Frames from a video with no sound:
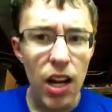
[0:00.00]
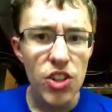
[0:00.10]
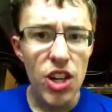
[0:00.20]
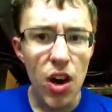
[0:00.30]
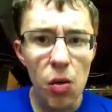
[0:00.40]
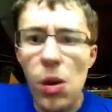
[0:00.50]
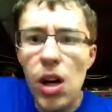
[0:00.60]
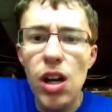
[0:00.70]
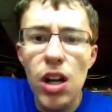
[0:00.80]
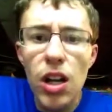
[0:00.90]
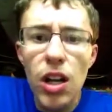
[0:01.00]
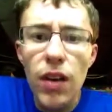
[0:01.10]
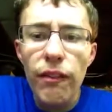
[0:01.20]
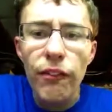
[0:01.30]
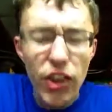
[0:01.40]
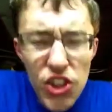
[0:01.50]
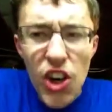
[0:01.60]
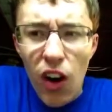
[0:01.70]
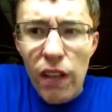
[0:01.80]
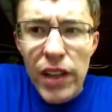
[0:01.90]
So, first
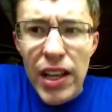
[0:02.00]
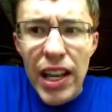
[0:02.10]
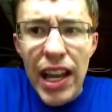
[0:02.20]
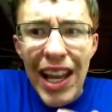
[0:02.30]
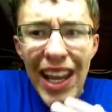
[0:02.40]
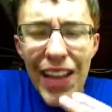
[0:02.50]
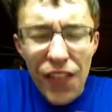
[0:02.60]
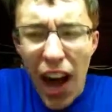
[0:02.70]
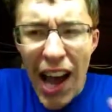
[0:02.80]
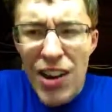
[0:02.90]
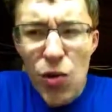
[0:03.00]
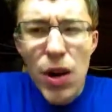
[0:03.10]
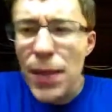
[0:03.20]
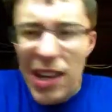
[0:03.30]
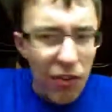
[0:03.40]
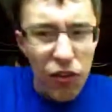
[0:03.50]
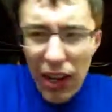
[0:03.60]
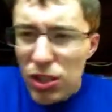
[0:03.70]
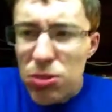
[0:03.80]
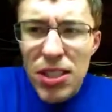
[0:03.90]
off, if I don't want to be
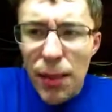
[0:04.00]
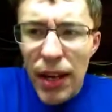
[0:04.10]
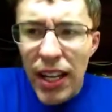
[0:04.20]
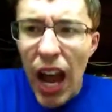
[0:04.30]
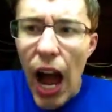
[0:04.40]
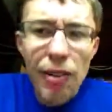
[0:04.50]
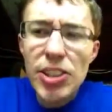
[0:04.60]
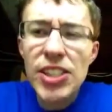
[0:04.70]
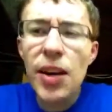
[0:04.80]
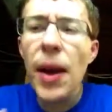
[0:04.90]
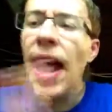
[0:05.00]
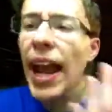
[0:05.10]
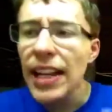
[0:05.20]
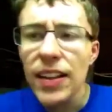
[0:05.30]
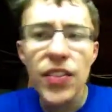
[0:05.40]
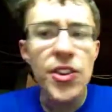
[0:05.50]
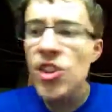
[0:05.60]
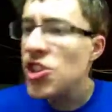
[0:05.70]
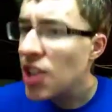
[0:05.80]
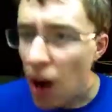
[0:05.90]
friends with somebody, I would just tell them, "Hey, this
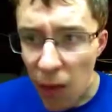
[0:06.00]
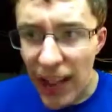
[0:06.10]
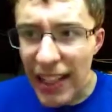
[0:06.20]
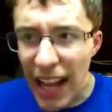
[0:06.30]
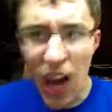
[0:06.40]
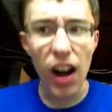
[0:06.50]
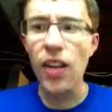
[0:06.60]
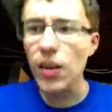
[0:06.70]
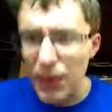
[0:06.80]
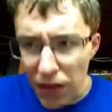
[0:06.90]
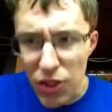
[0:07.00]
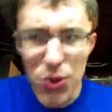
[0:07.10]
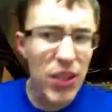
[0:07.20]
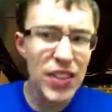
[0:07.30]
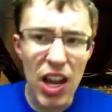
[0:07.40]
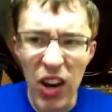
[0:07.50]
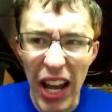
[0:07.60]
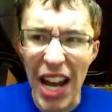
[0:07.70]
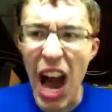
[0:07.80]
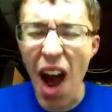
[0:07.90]
is not working out. I want to be friends with you. Is that
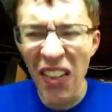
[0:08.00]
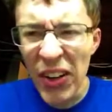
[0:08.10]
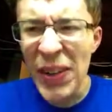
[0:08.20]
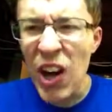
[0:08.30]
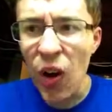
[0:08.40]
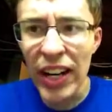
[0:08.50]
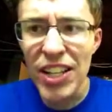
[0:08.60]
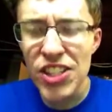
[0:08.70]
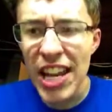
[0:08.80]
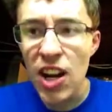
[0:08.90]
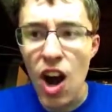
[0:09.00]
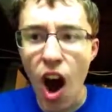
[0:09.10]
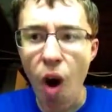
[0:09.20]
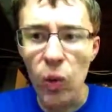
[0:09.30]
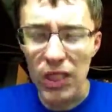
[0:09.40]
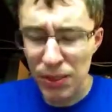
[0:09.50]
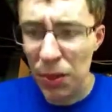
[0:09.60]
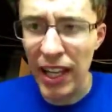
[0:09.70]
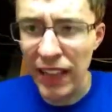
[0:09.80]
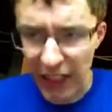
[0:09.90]
okay?" I wouldn't be going and saying, "Oh, let's
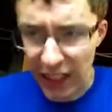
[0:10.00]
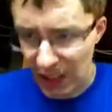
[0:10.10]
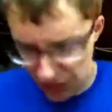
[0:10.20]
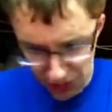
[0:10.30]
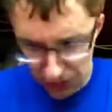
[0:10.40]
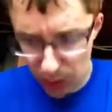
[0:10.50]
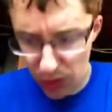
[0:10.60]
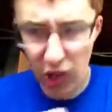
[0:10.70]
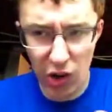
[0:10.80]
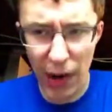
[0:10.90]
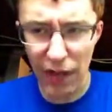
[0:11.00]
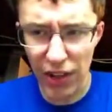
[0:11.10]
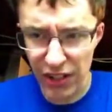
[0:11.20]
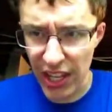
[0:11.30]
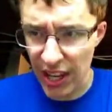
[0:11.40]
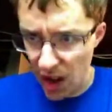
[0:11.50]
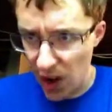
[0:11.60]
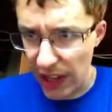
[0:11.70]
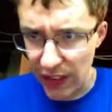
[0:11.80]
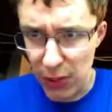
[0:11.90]
plan, like, let's go to my friends, like,
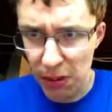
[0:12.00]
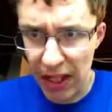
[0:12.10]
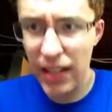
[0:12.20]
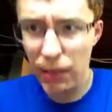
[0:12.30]
okay, let's plan,